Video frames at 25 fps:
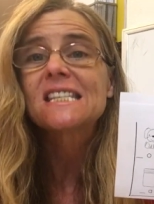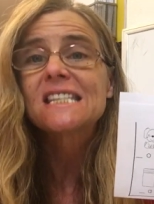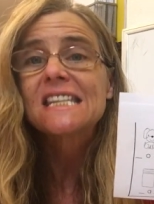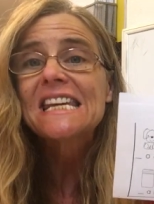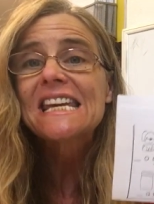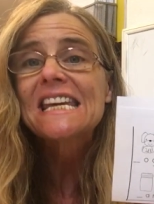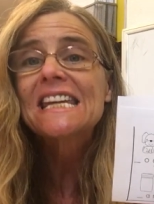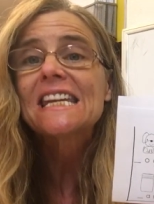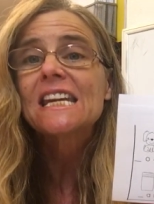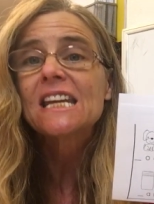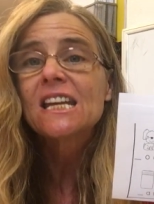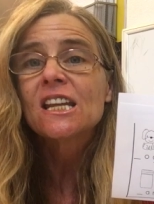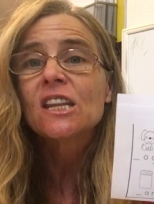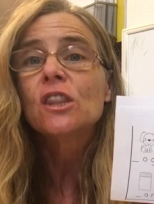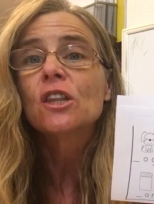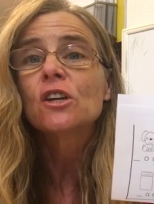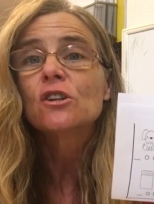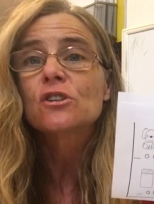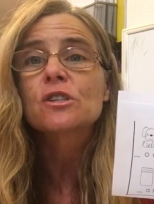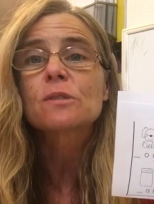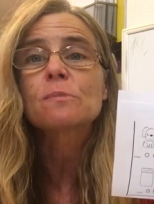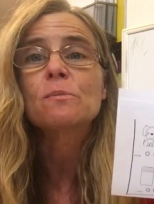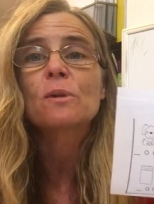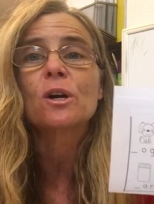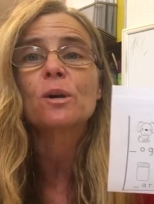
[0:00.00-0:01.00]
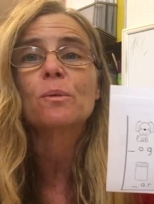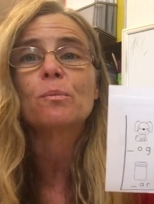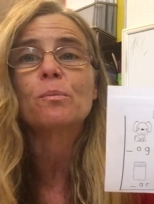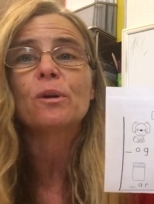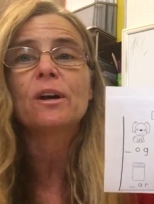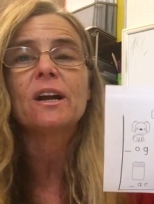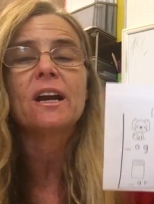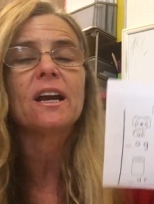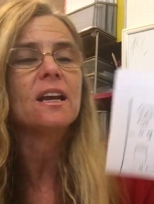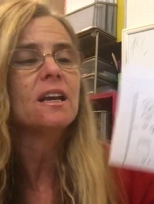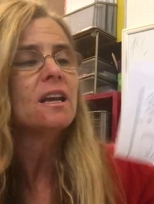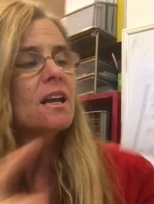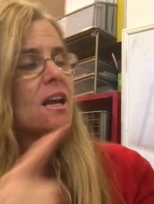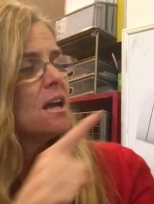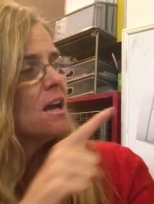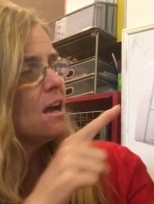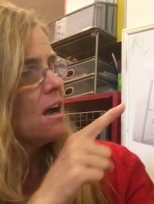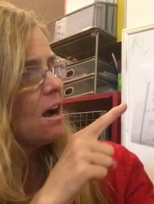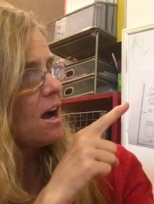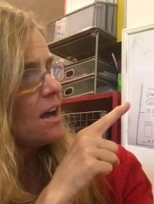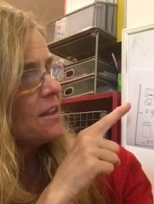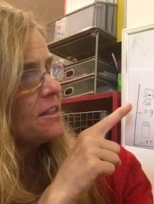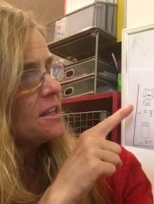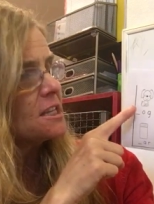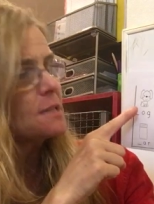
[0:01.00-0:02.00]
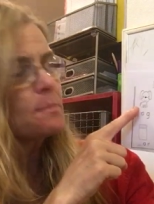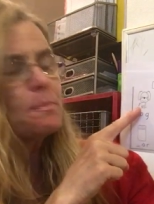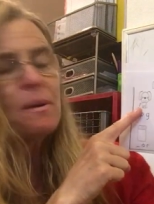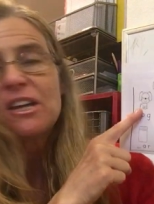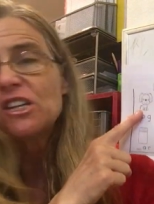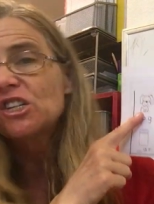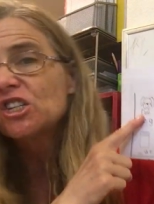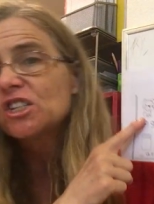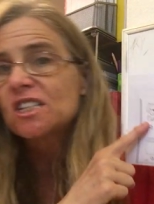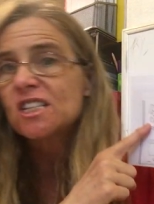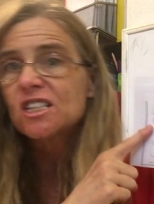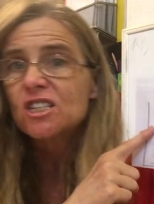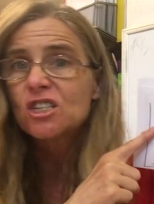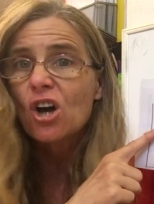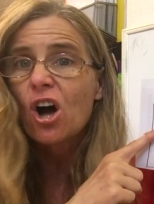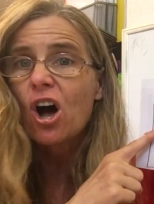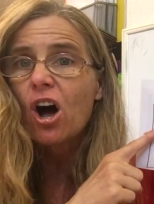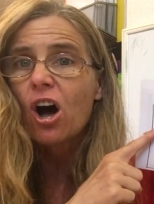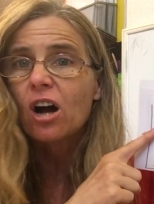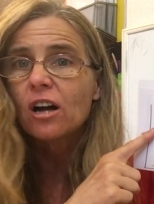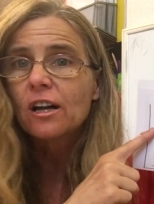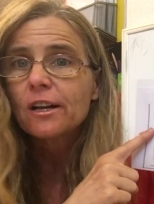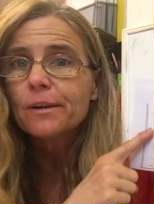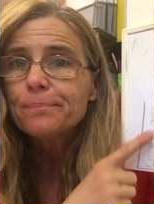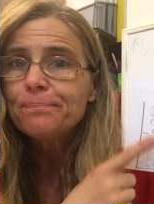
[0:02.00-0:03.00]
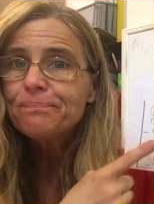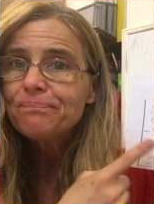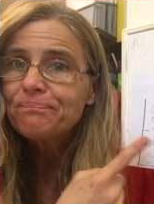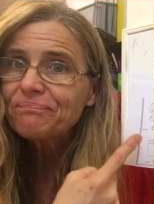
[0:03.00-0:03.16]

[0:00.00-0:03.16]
see it in their smart brain. On this page, it's a dog.